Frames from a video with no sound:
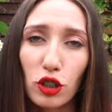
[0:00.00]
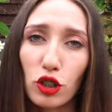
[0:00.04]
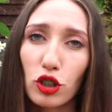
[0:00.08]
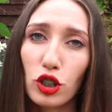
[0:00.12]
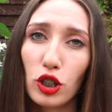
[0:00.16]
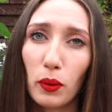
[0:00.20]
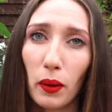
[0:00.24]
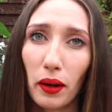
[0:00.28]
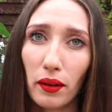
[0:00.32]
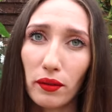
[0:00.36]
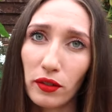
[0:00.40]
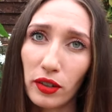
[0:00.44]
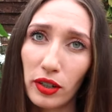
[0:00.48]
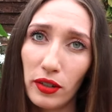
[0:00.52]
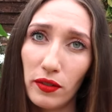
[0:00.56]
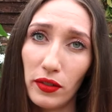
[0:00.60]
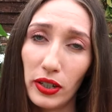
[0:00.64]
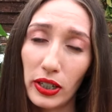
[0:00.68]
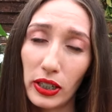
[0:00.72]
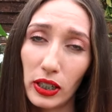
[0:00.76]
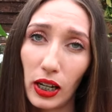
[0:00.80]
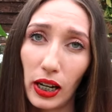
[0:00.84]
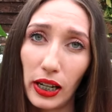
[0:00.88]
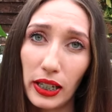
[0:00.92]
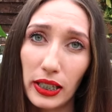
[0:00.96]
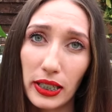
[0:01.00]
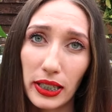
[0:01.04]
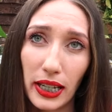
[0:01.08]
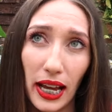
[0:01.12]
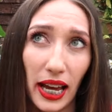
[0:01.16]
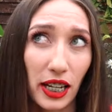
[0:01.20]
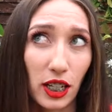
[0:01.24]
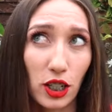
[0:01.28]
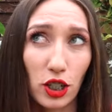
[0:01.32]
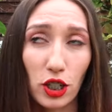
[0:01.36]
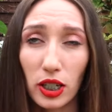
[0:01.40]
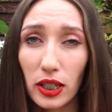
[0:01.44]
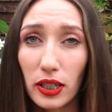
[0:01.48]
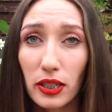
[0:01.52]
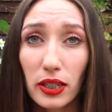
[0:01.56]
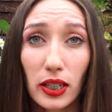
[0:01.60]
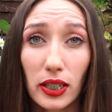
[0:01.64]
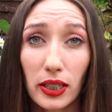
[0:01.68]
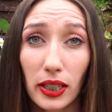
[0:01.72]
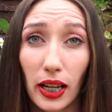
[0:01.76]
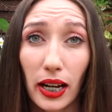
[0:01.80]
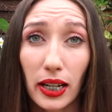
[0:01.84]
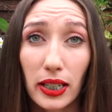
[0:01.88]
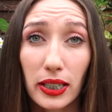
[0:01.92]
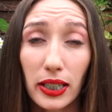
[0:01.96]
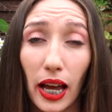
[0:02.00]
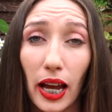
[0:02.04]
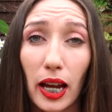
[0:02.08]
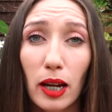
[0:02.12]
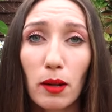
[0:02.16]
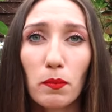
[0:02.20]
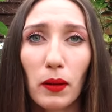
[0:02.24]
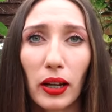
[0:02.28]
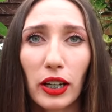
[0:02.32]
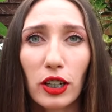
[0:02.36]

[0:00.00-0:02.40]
so she went for Invisalign instead, and she's the exact same.